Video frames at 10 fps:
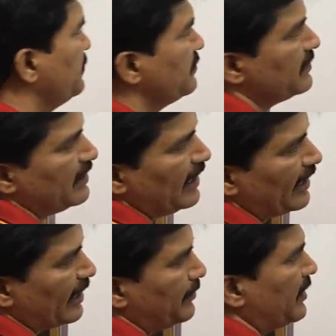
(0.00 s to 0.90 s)
A can be
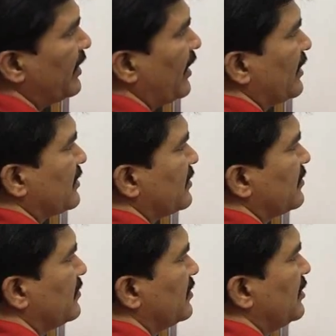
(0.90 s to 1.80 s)
written as
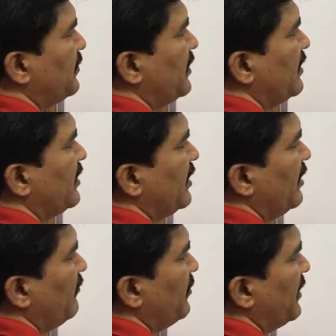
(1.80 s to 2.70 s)
simply dv
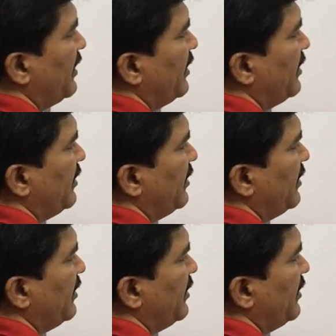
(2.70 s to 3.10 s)
by dt,